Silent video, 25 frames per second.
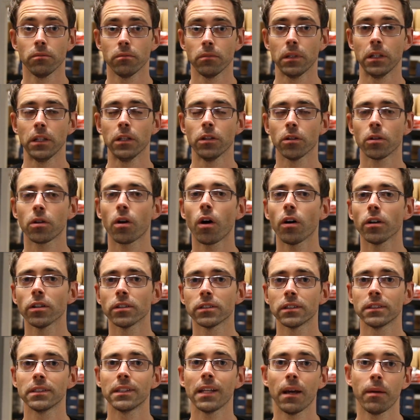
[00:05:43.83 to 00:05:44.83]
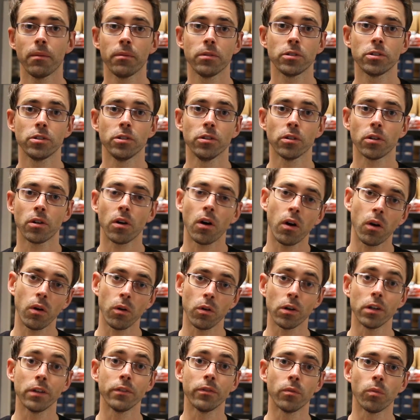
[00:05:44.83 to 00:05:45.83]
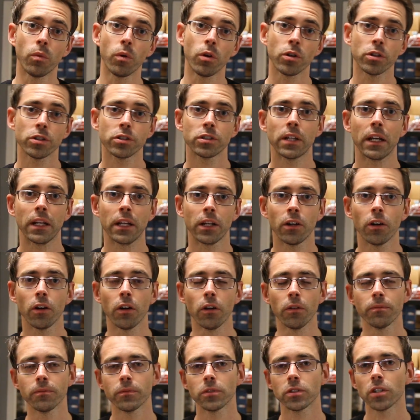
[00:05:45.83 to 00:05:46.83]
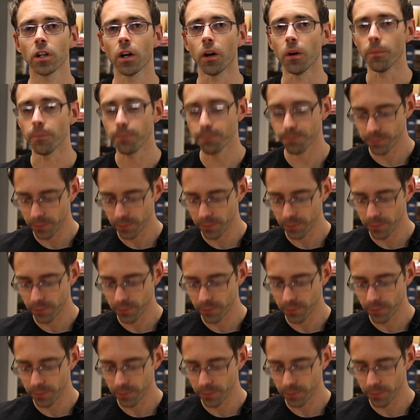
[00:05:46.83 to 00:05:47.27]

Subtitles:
either causing damage to your car or even worse, getting hurt. So